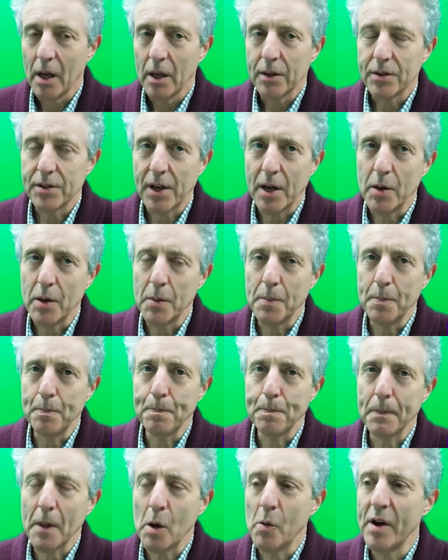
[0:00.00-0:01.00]
So
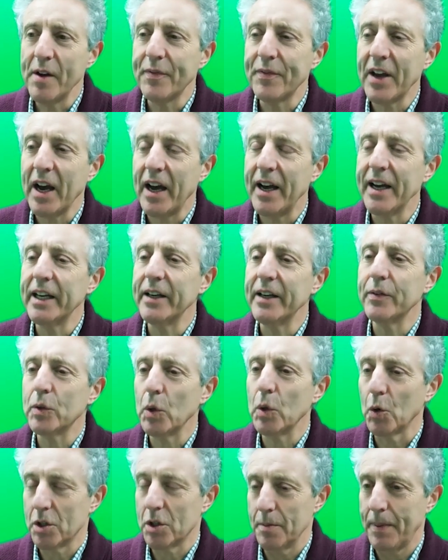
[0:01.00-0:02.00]
we've kind of
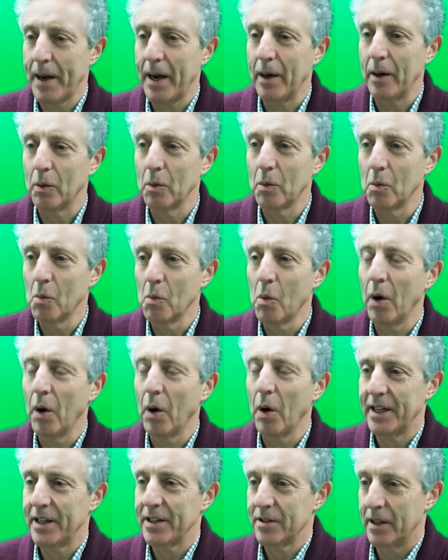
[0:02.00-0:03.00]
talked about
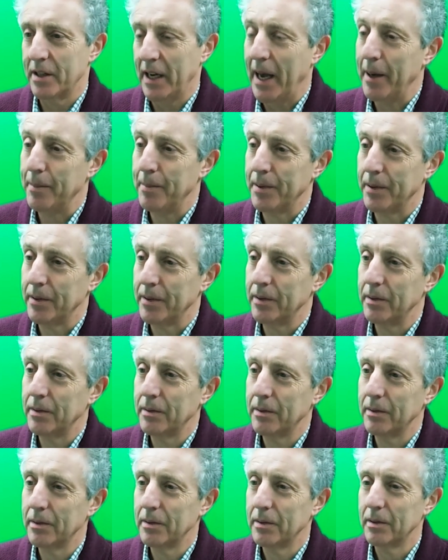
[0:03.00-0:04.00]
what doesn't happen.
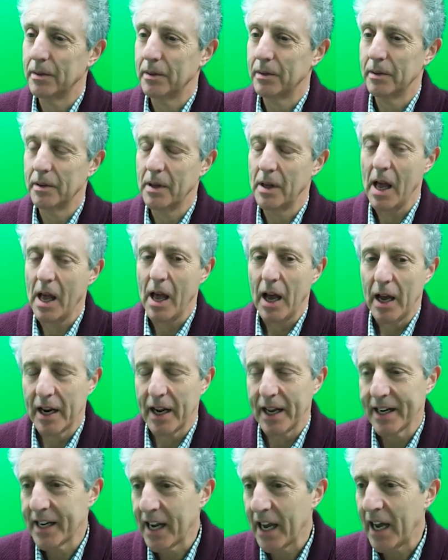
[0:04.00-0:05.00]
And
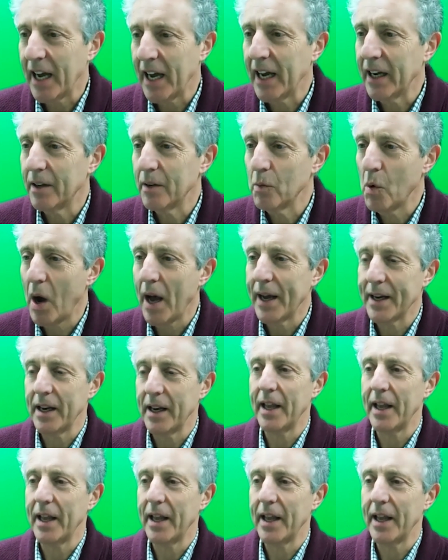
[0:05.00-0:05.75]
what I'd